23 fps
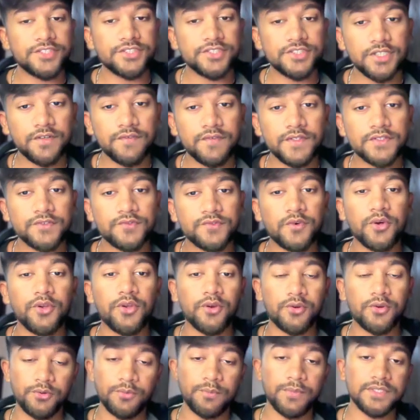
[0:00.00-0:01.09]
service for your
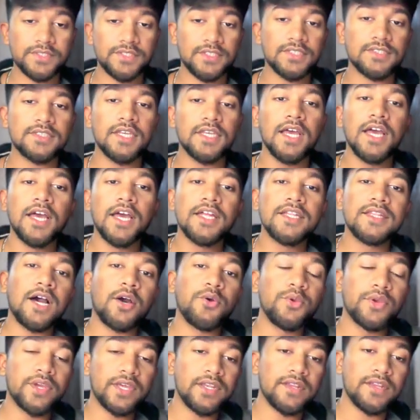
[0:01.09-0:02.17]
own business. Now
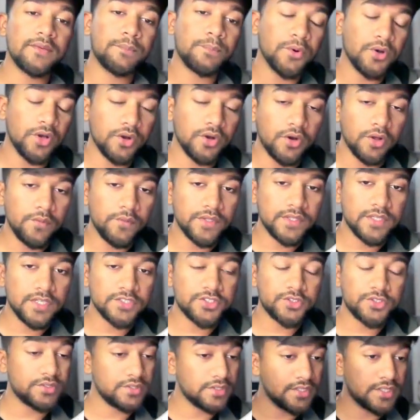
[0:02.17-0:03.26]
you can book a call with us
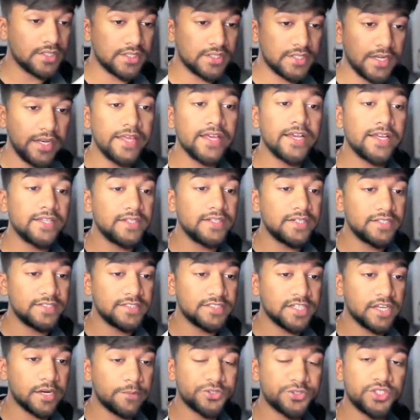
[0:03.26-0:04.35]
using the link in the
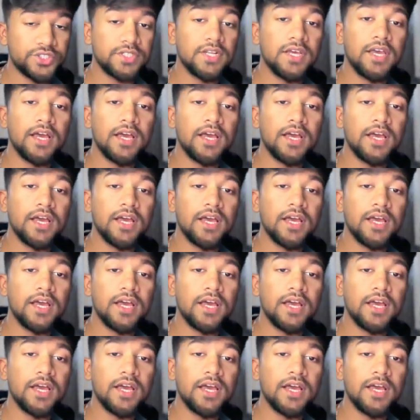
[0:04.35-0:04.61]
description,